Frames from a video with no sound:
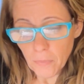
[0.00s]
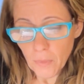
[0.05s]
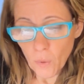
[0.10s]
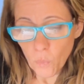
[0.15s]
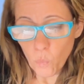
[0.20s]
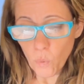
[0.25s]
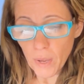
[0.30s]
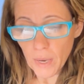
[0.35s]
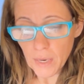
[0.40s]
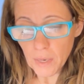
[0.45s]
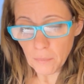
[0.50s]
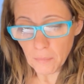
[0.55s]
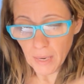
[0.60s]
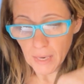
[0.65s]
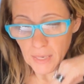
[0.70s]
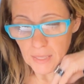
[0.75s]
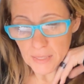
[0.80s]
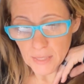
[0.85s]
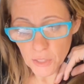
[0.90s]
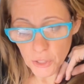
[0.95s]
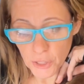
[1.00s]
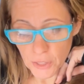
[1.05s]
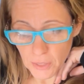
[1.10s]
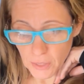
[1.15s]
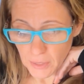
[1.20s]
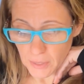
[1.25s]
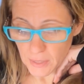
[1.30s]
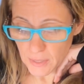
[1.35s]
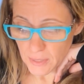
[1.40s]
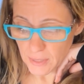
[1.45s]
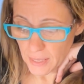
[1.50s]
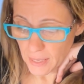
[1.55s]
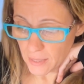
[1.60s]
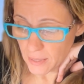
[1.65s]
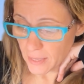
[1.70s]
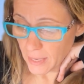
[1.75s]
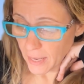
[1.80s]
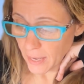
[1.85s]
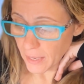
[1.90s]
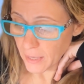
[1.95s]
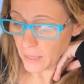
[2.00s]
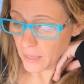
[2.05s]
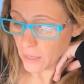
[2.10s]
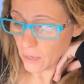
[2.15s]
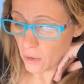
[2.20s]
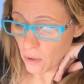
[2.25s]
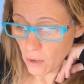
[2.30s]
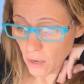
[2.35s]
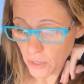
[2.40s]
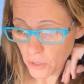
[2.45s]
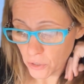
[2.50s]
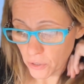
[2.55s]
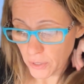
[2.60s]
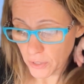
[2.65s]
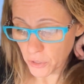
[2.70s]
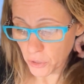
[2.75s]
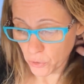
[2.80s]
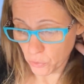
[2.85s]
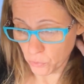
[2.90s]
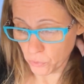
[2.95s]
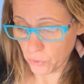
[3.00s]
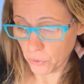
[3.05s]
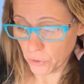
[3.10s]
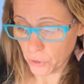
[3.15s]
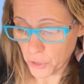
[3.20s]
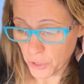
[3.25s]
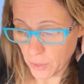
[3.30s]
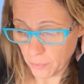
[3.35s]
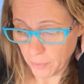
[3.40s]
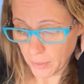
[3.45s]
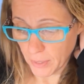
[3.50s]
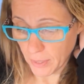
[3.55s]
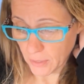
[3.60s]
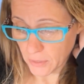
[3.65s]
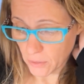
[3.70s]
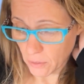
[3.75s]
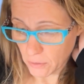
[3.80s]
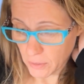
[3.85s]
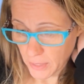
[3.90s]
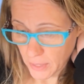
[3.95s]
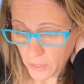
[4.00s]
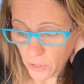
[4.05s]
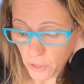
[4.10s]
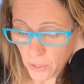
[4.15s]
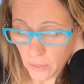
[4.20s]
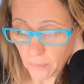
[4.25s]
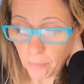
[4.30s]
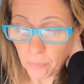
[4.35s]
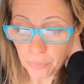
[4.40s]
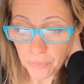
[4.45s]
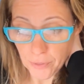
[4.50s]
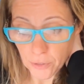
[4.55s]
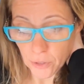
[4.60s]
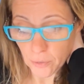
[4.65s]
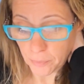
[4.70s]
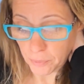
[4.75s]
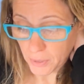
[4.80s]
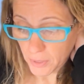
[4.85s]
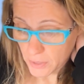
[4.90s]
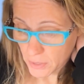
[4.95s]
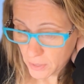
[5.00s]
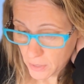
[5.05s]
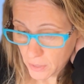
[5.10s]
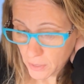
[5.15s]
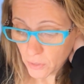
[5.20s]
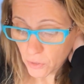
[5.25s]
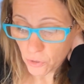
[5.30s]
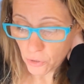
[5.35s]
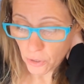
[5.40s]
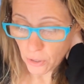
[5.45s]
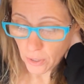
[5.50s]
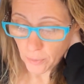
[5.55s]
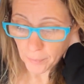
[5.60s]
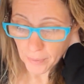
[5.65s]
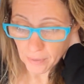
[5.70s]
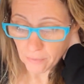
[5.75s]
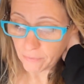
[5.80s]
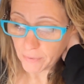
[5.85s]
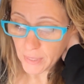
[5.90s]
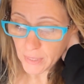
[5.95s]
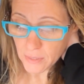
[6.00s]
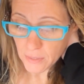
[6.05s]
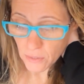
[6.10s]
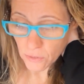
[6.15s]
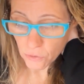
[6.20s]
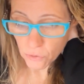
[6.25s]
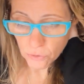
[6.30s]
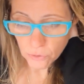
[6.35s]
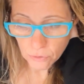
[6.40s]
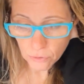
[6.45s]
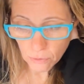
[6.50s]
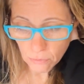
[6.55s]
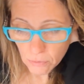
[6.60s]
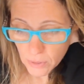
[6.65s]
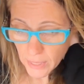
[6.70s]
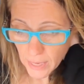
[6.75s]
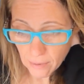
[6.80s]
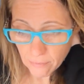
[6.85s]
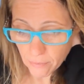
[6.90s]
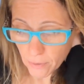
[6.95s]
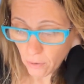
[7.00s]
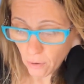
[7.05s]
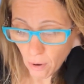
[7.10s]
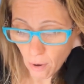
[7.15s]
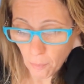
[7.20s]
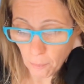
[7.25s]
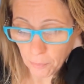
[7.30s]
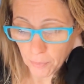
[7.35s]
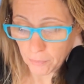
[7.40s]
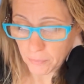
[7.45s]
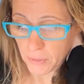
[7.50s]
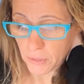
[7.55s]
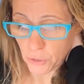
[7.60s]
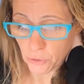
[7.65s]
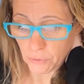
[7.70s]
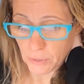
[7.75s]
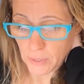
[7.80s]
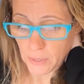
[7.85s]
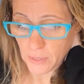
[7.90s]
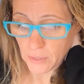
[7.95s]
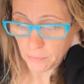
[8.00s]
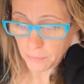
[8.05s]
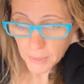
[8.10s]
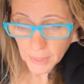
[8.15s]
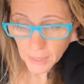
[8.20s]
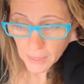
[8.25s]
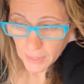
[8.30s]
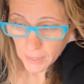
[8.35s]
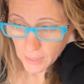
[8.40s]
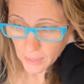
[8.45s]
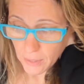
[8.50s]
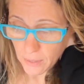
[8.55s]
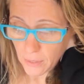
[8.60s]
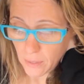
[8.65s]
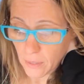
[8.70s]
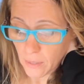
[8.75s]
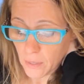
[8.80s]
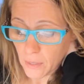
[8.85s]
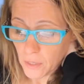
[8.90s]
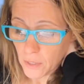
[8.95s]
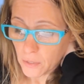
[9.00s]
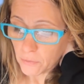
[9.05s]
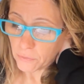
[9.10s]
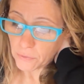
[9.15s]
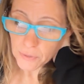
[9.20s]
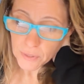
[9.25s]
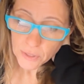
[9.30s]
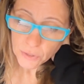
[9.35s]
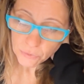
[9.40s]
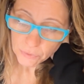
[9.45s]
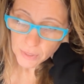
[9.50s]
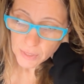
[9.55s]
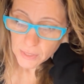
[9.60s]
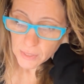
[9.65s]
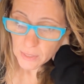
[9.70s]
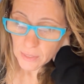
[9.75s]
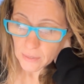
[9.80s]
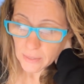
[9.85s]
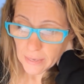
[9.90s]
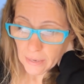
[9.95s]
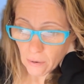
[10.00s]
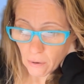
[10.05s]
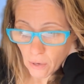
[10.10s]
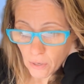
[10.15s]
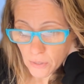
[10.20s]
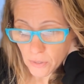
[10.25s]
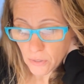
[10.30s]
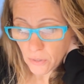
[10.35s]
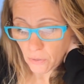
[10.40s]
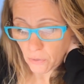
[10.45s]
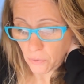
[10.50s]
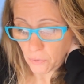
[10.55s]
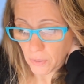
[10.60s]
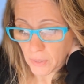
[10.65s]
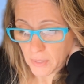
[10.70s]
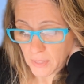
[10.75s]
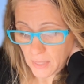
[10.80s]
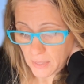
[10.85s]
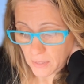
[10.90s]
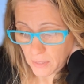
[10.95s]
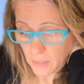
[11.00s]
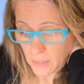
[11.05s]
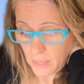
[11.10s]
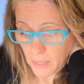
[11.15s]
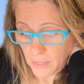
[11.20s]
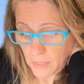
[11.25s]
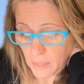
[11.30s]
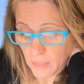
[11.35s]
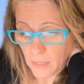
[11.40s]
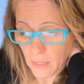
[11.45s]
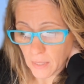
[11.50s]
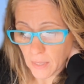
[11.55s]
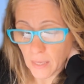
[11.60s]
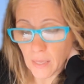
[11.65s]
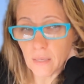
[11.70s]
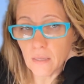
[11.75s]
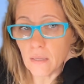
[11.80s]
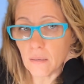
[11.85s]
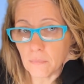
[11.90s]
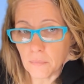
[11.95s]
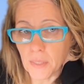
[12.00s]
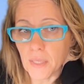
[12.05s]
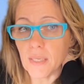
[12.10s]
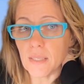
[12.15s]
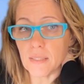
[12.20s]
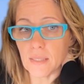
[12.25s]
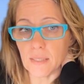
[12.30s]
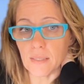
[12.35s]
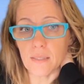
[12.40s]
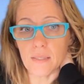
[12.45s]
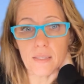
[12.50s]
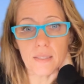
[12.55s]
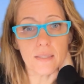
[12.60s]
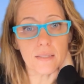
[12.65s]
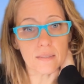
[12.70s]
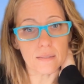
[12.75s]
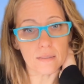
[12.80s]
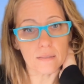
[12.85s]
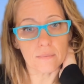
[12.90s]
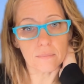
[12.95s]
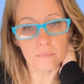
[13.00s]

One might additionally say that, in contrast to rulership and exaltation, the triplicities, term, and faces don't have a complementary debility. For this reason, they are also designated incomplete dignities.